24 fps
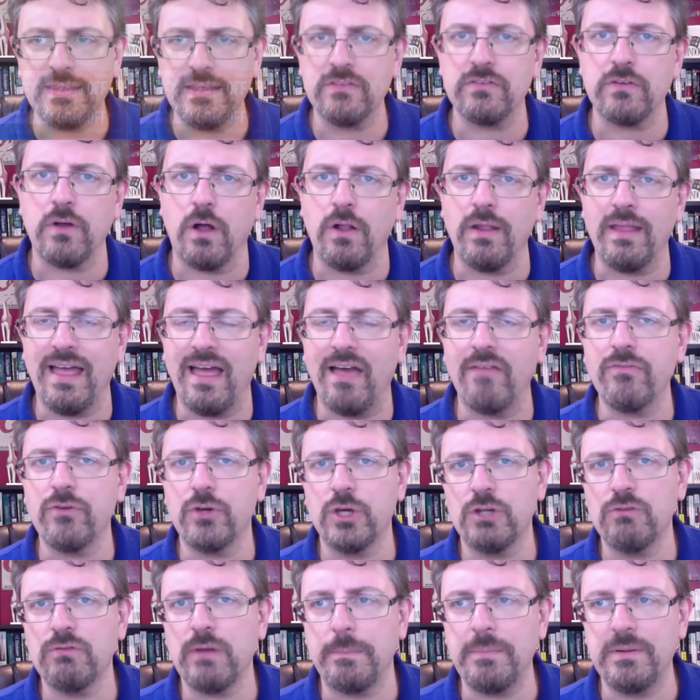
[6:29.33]
these all have
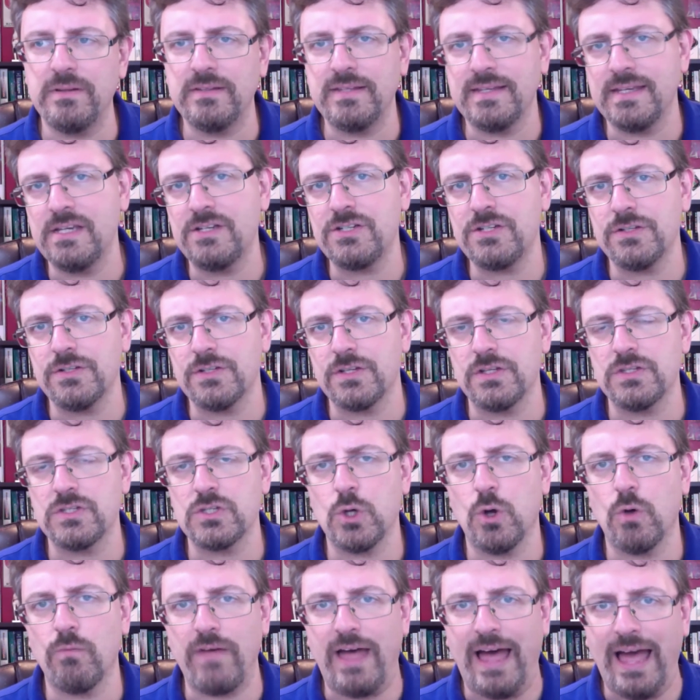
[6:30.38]
good reputations. And
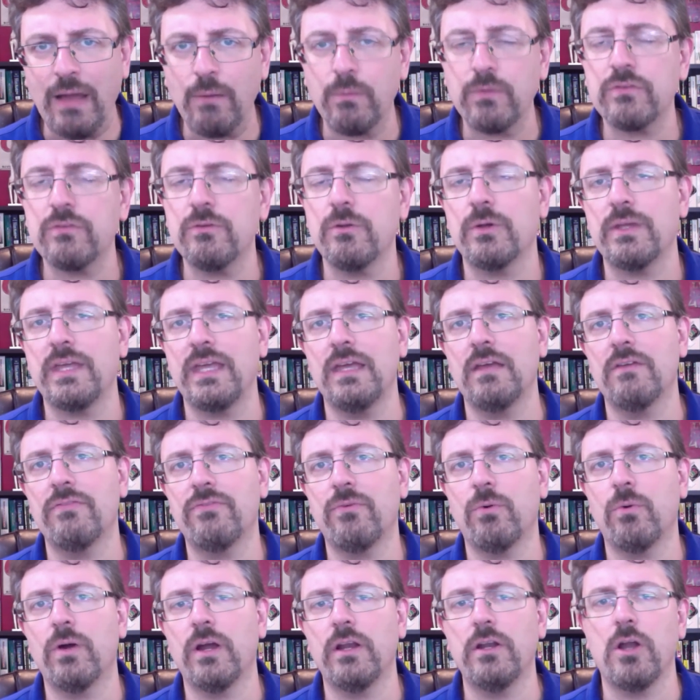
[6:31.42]
so if I was looking
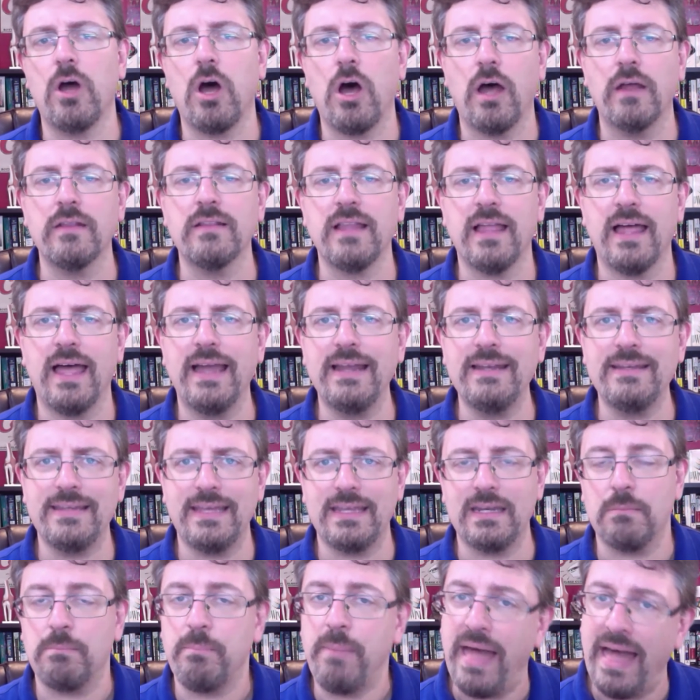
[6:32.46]
for an online
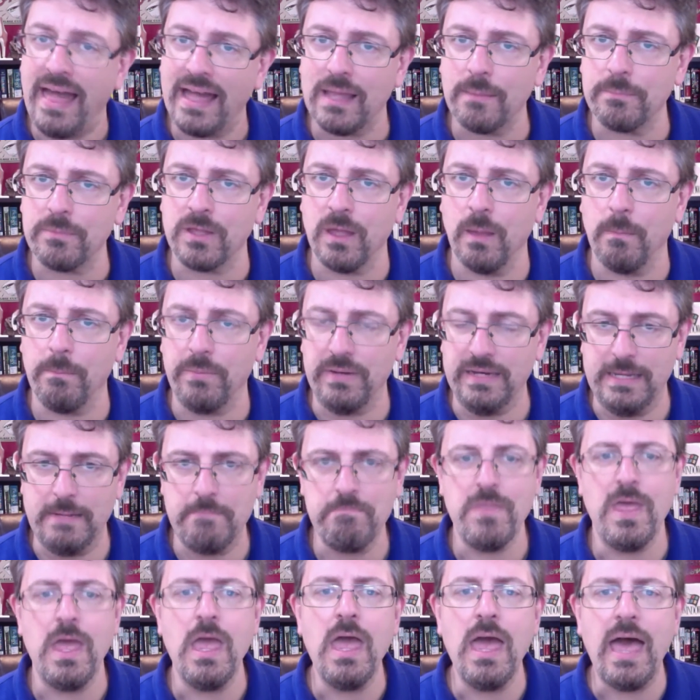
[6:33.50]
data backup company,
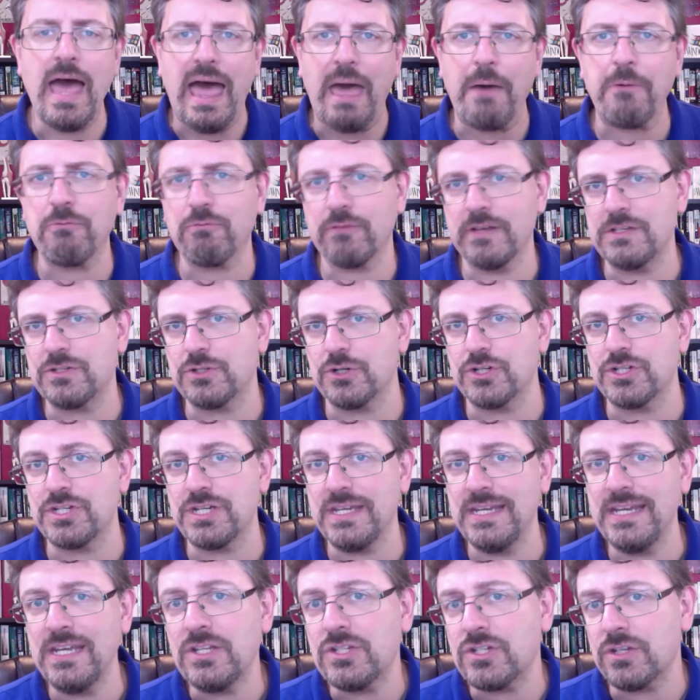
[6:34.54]
I would research
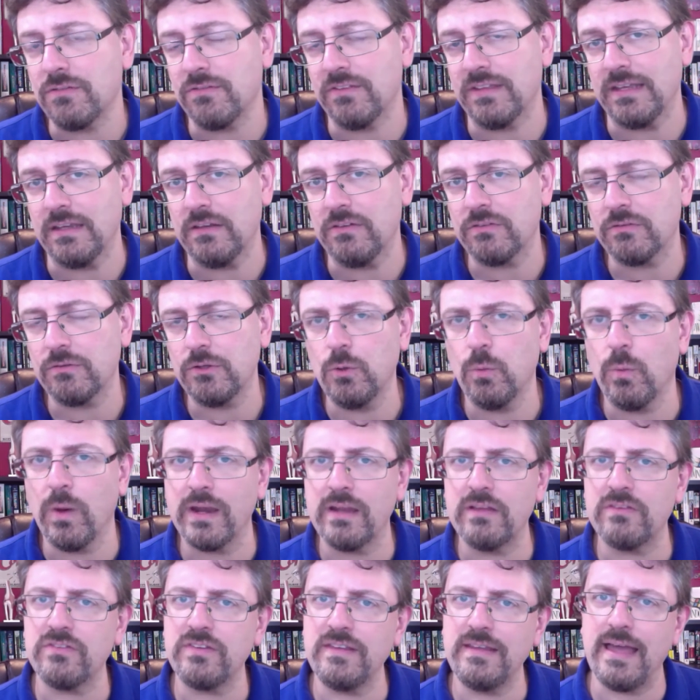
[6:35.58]
each of these. You
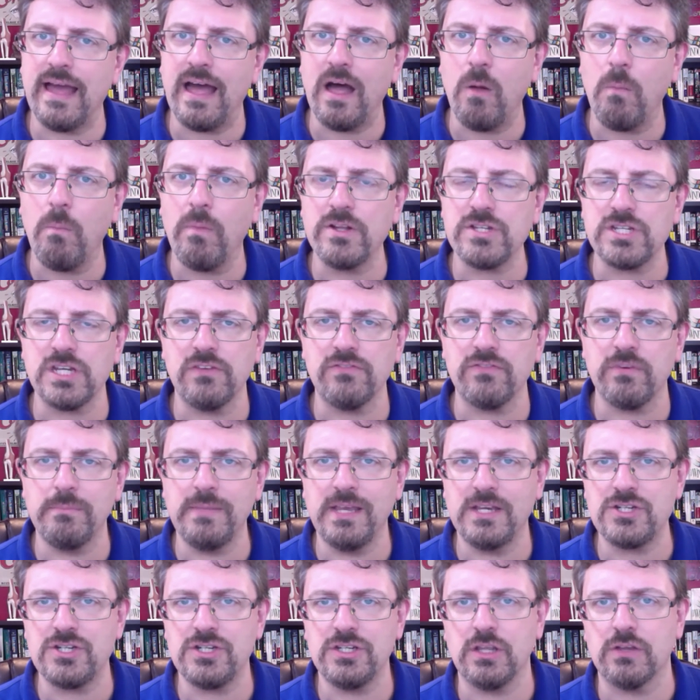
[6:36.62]
want to see how much
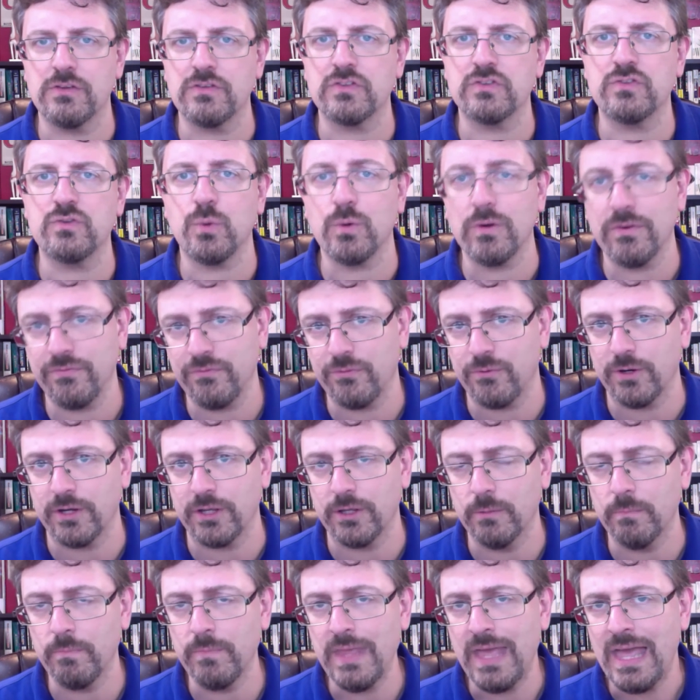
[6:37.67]
information they'll store for
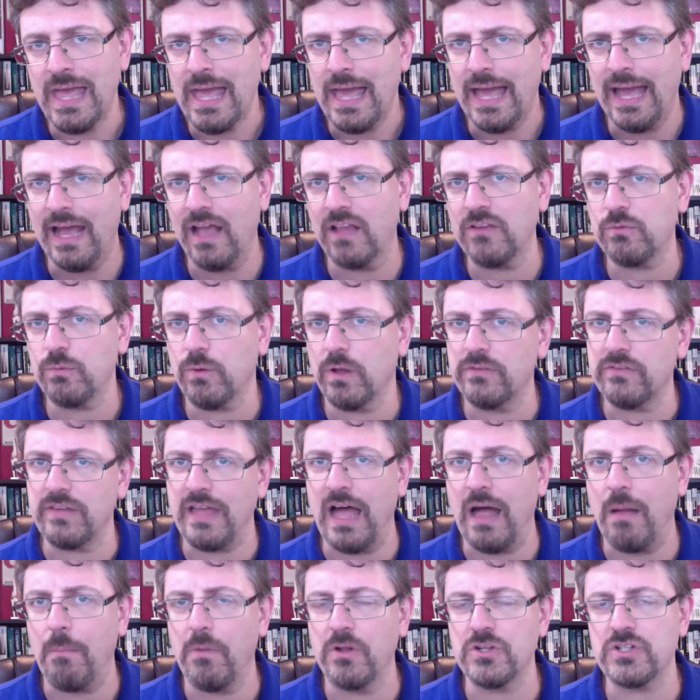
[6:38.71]
you, as well as
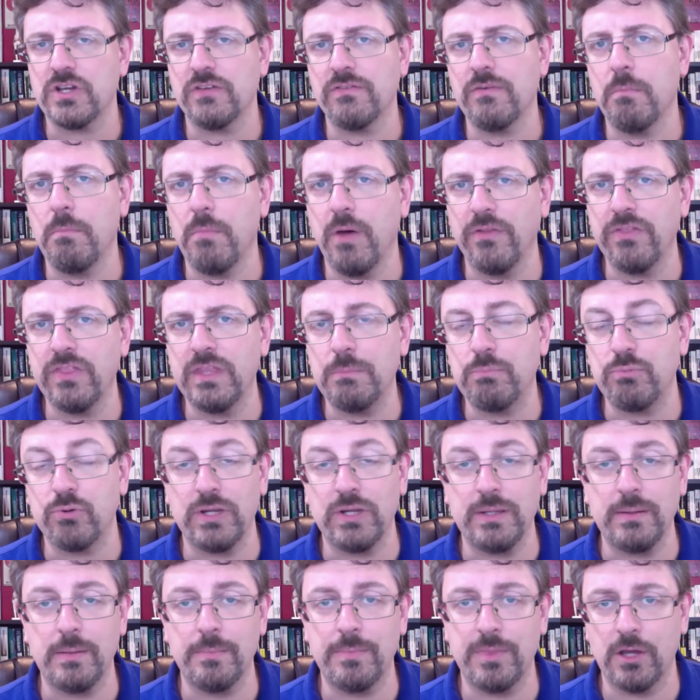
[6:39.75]
how much of a monthly
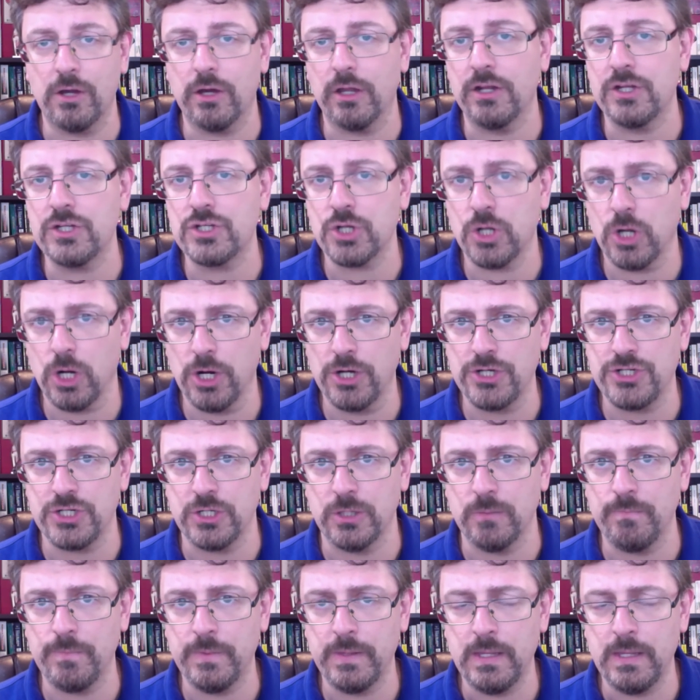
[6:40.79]
premium they're going to charge
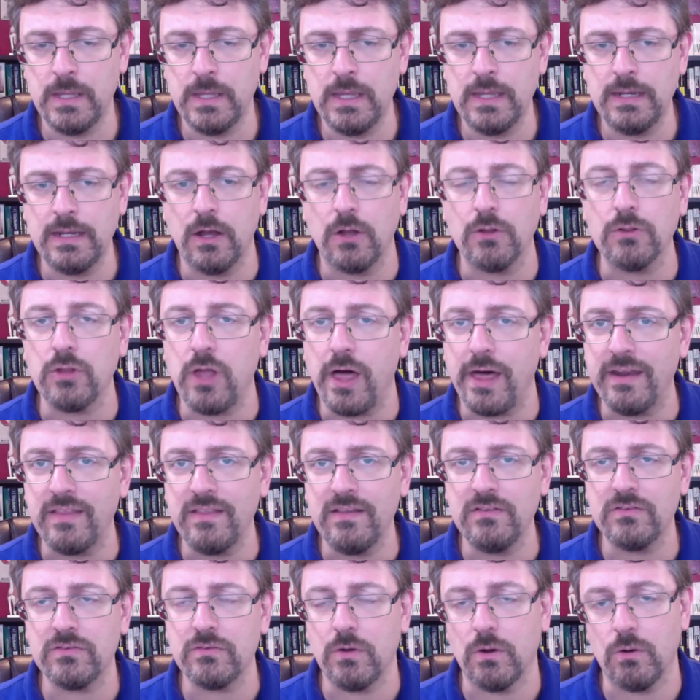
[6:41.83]
you. Now, a lot of
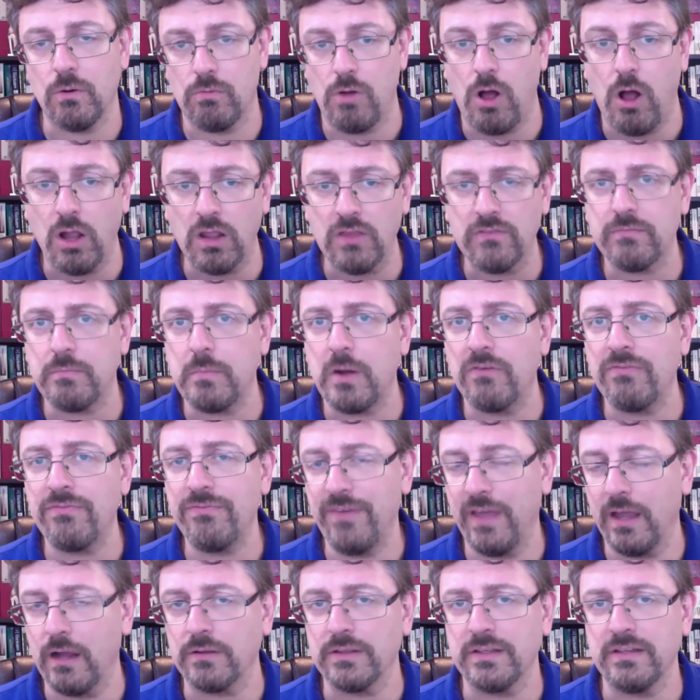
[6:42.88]
these are, all of them are
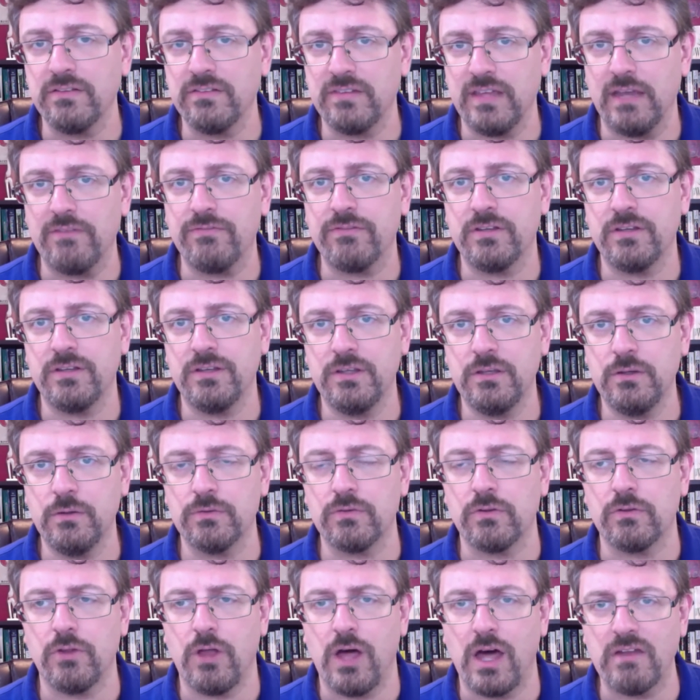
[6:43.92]
fairly safe to use.
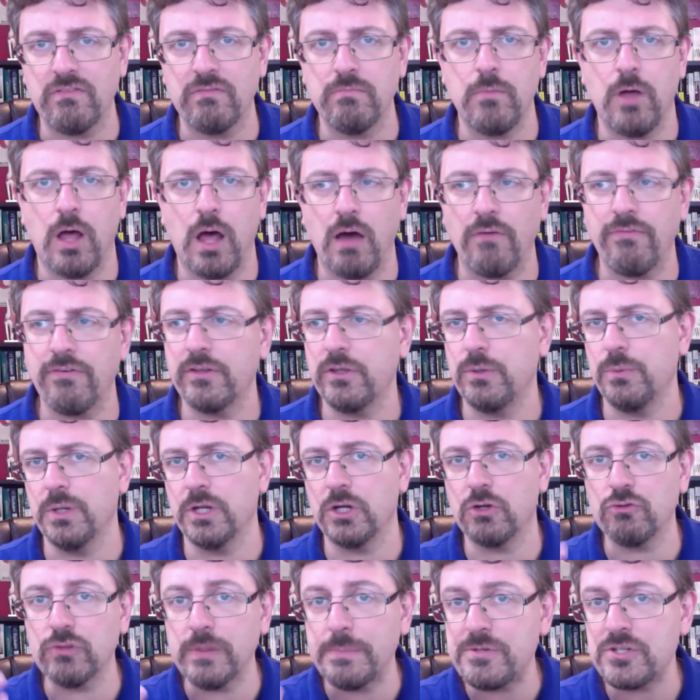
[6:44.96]
A lot of them offer you
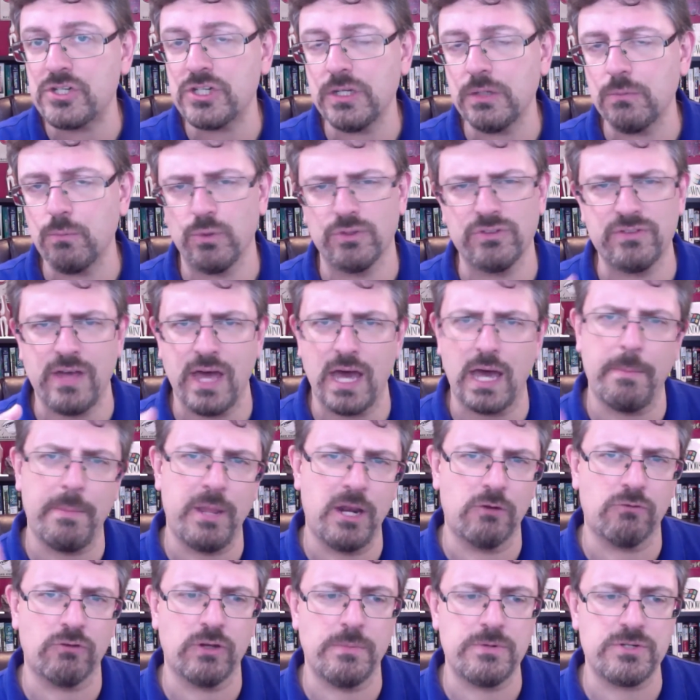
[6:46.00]
encryption. We'll talk about
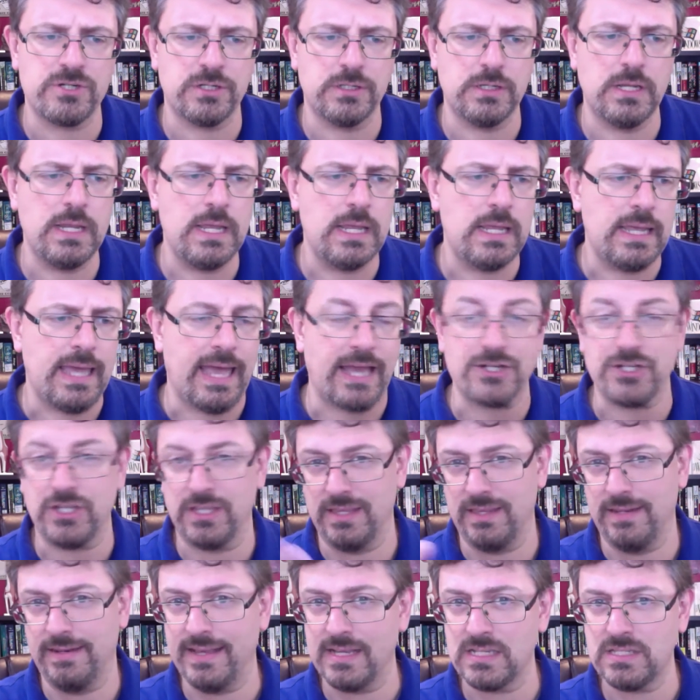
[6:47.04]
encryption actually
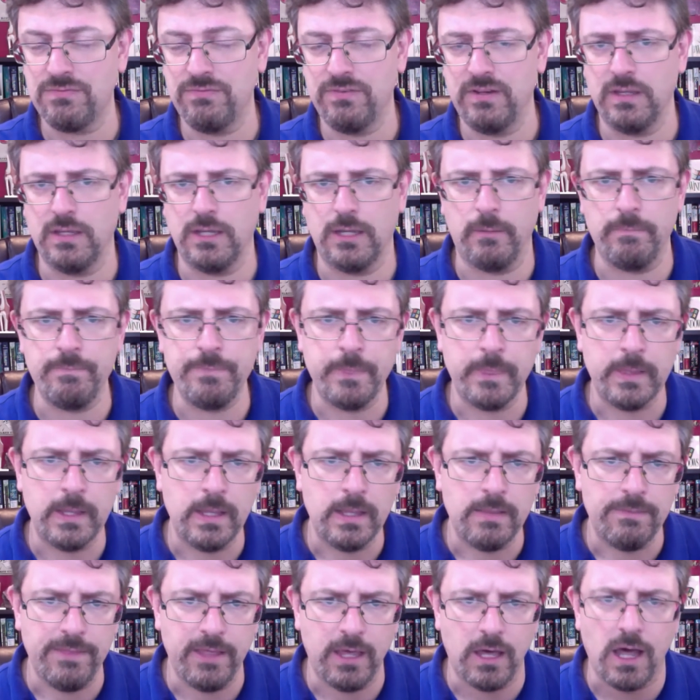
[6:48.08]
in the next video.
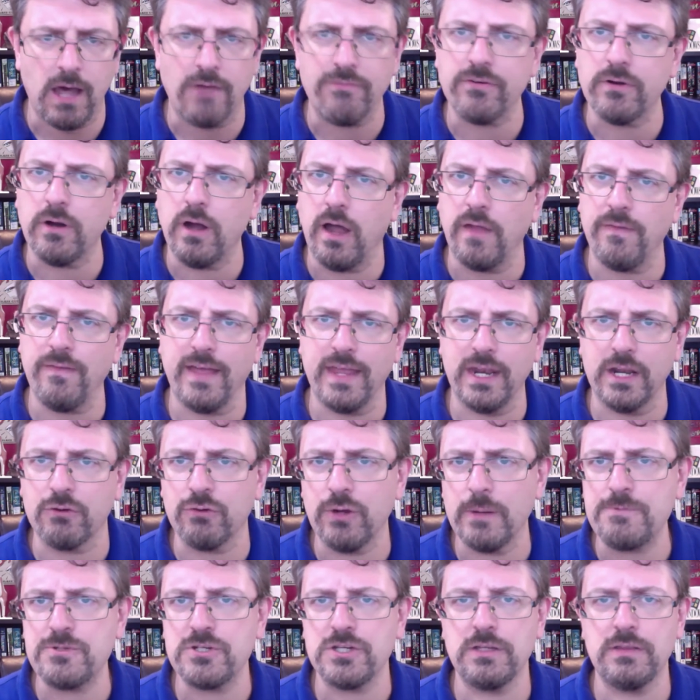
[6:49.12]
They offer online
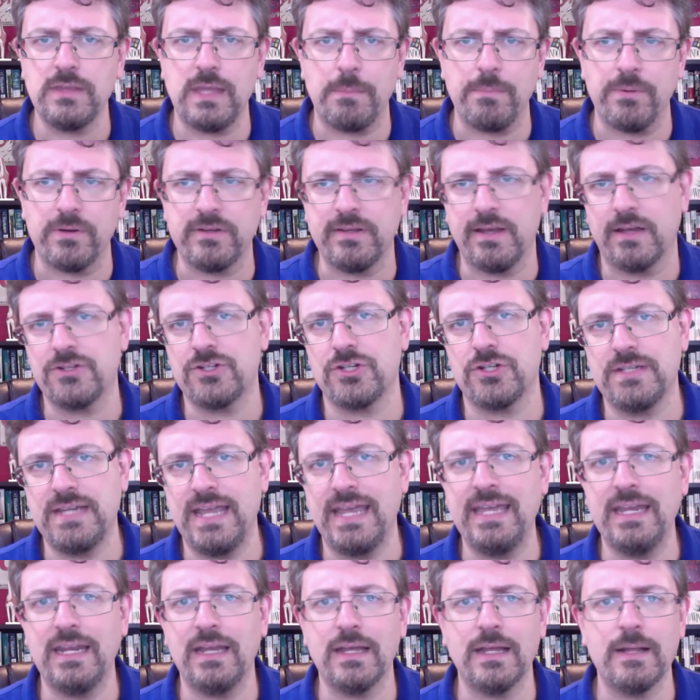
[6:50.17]
encryption, they protect your
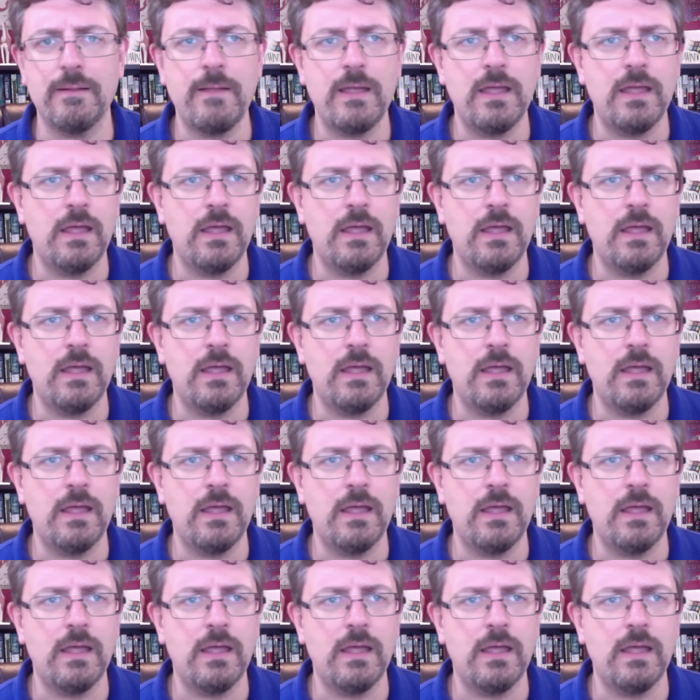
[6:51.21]
data.